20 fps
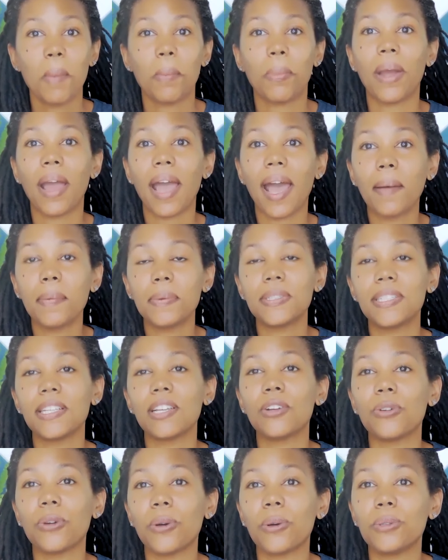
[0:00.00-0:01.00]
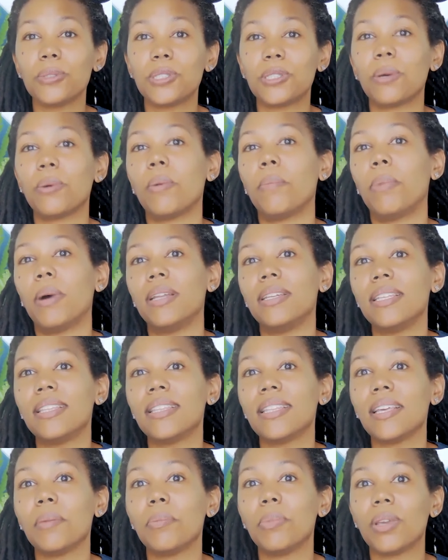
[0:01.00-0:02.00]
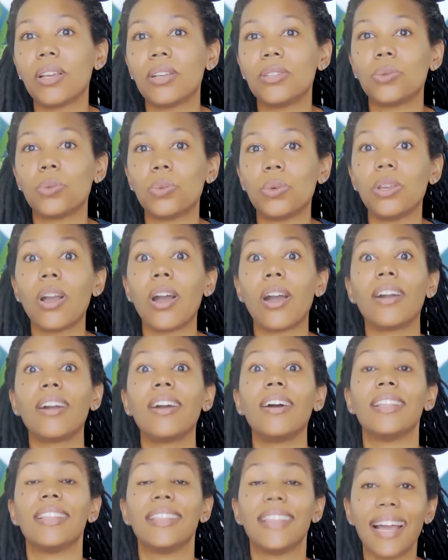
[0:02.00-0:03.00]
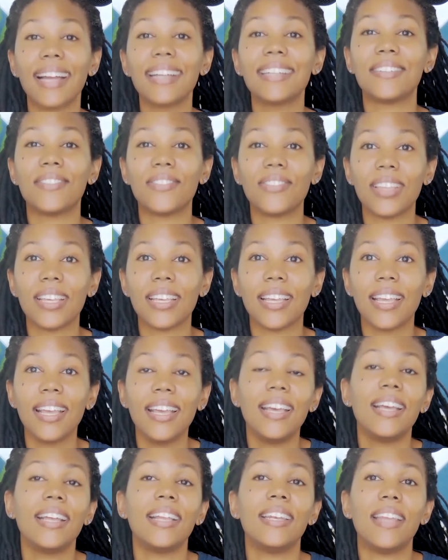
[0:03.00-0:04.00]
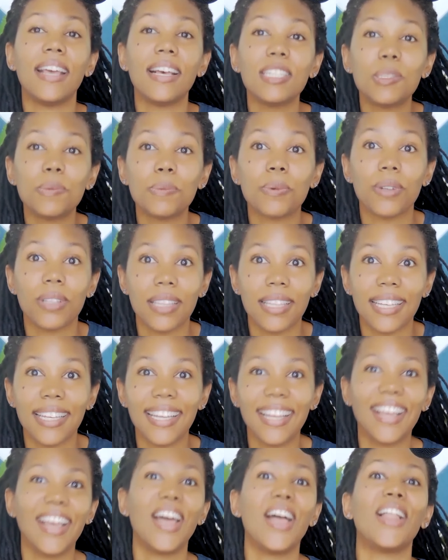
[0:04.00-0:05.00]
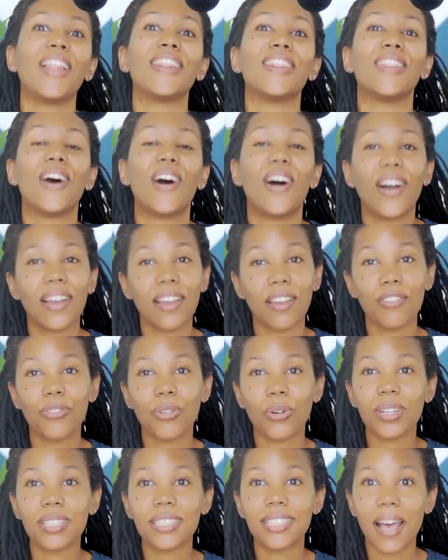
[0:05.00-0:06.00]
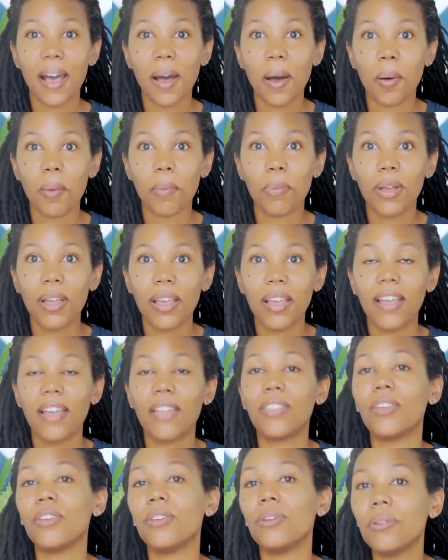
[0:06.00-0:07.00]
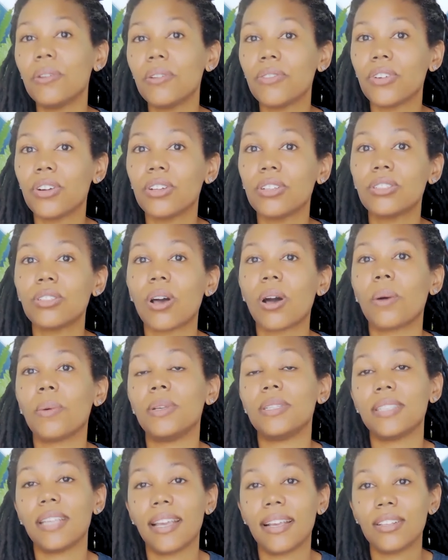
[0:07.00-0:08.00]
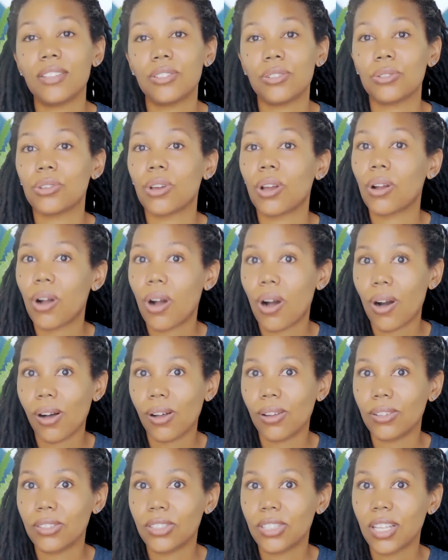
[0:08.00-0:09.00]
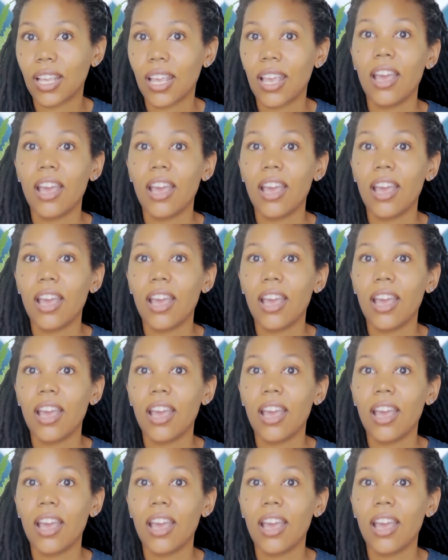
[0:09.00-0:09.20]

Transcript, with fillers: Perhaps it grows so abundantly because we are collectively, desperately longing for its help. The universe always answers our calls.